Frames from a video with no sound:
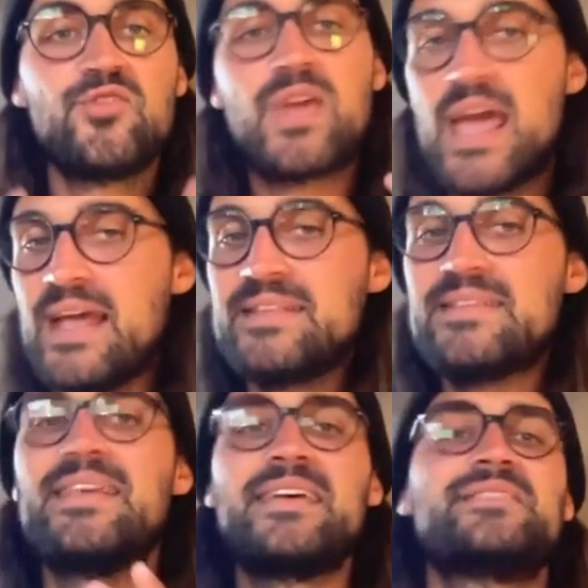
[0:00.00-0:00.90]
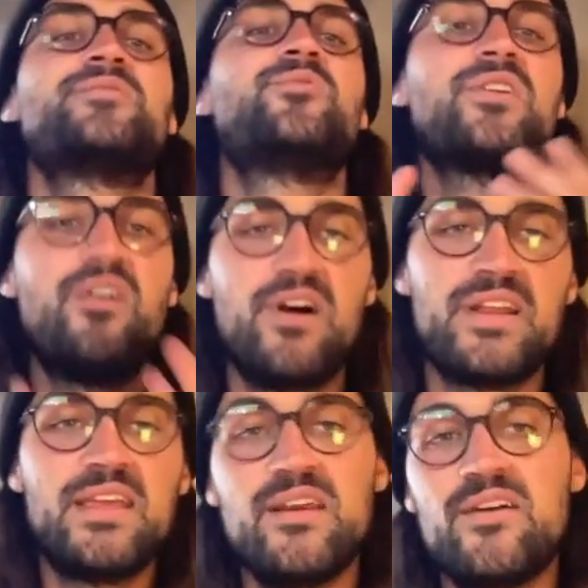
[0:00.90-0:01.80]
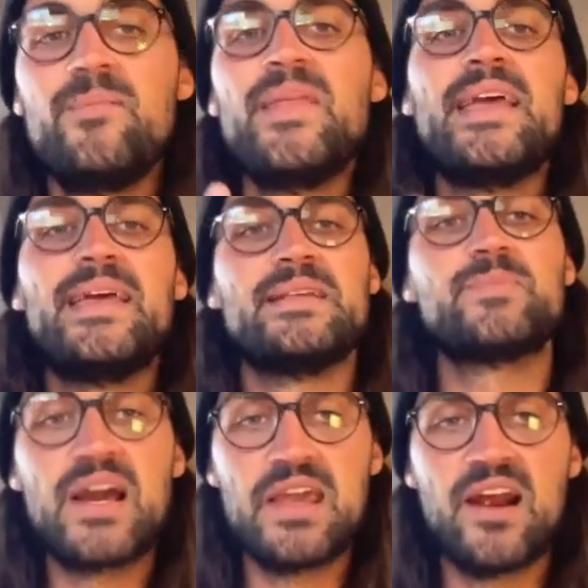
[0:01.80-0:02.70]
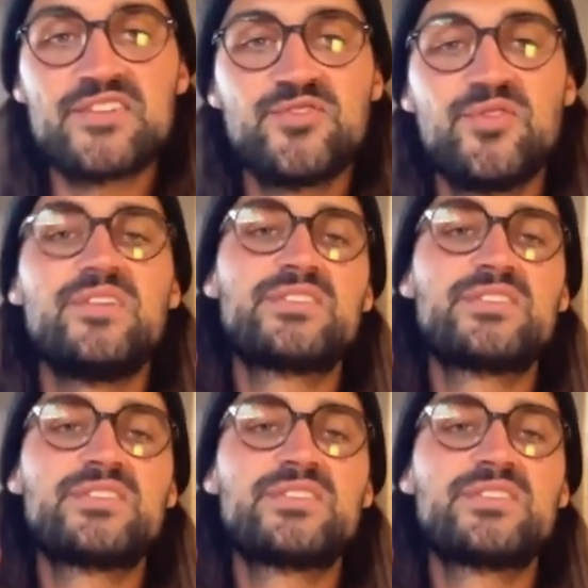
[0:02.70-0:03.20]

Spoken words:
can't test the recording here in the Spark AR Studio,